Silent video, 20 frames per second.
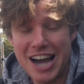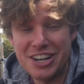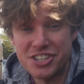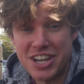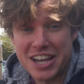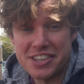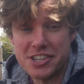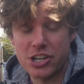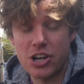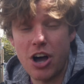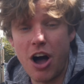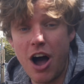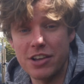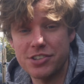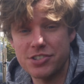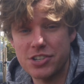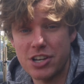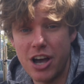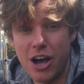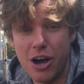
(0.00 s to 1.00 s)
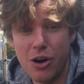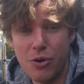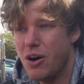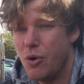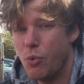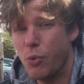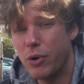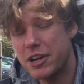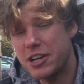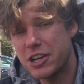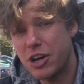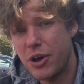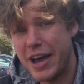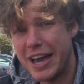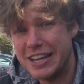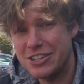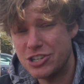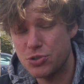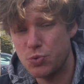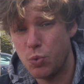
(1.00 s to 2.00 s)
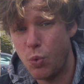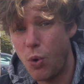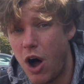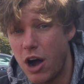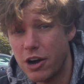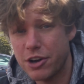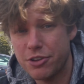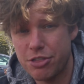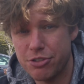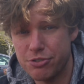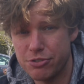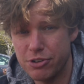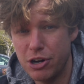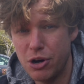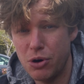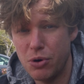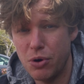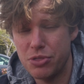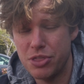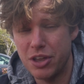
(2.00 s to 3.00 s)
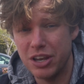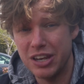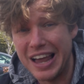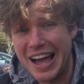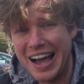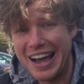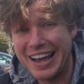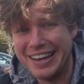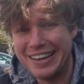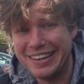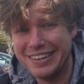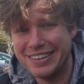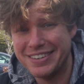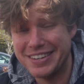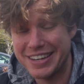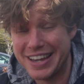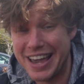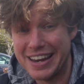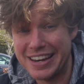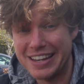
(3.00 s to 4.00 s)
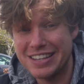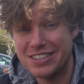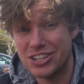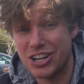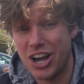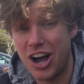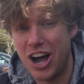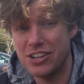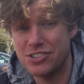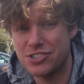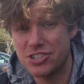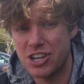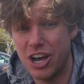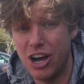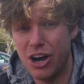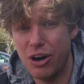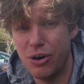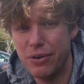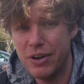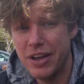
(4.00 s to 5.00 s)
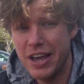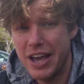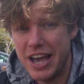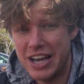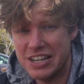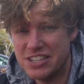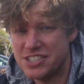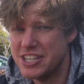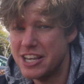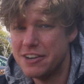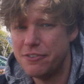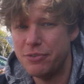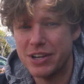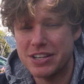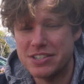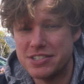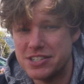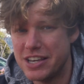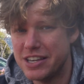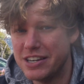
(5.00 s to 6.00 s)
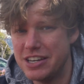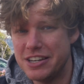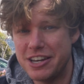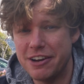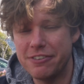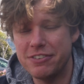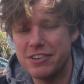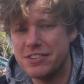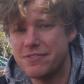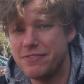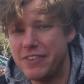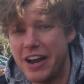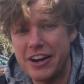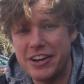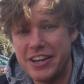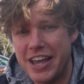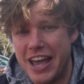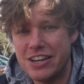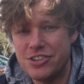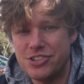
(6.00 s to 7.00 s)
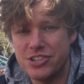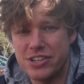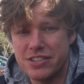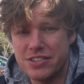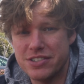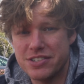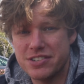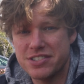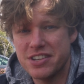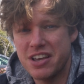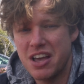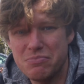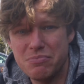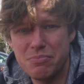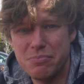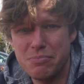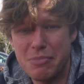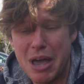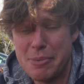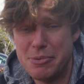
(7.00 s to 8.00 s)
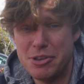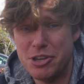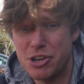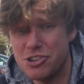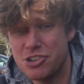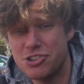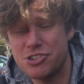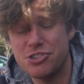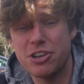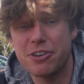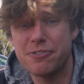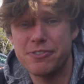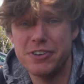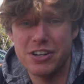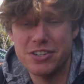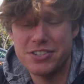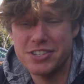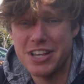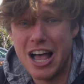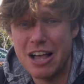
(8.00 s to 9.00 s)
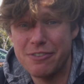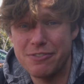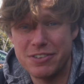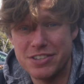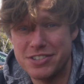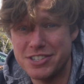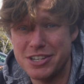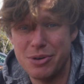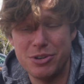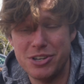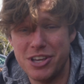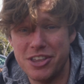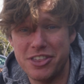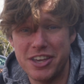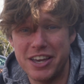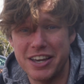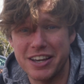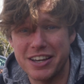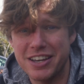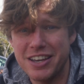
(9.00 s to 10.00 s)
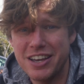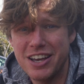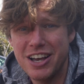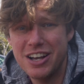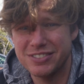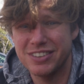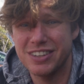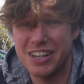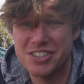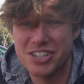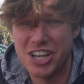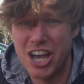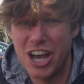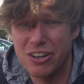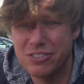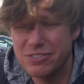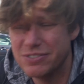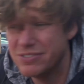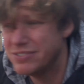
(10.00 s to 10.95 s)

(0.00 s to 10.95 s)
just got to Costco. We're gonna go ahead and just walk through the line to get into Costco and see if we can see any different variations. Maybe you can just look for yourself and see what you think. Let's go.